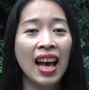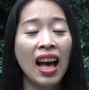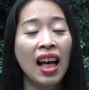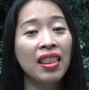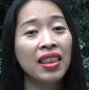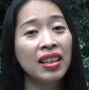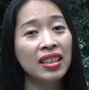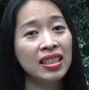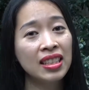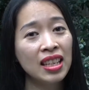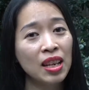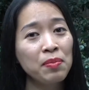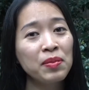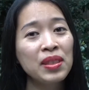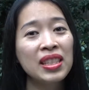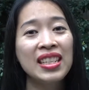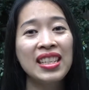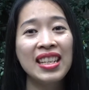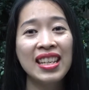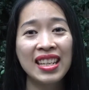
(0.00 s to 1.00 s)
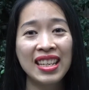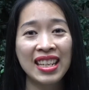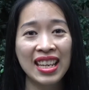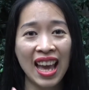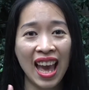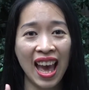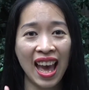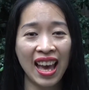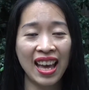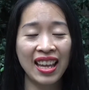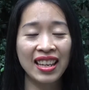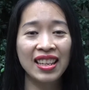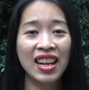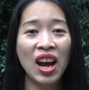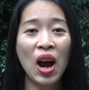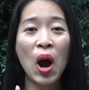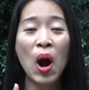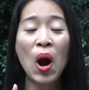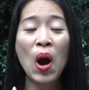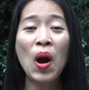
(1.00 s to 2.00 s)
the tips near the end
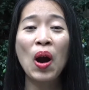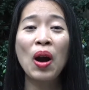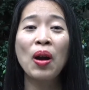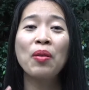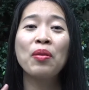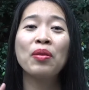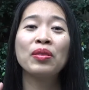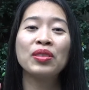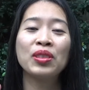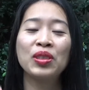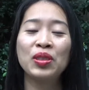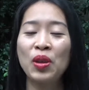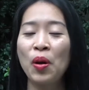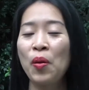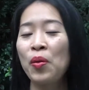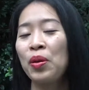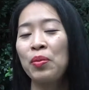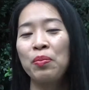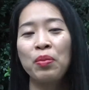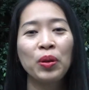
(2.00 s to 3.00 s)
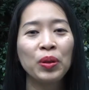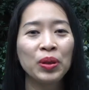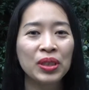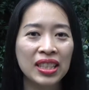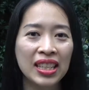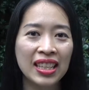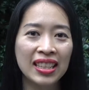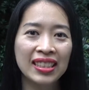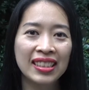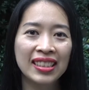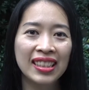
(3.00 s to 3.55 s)
are so important.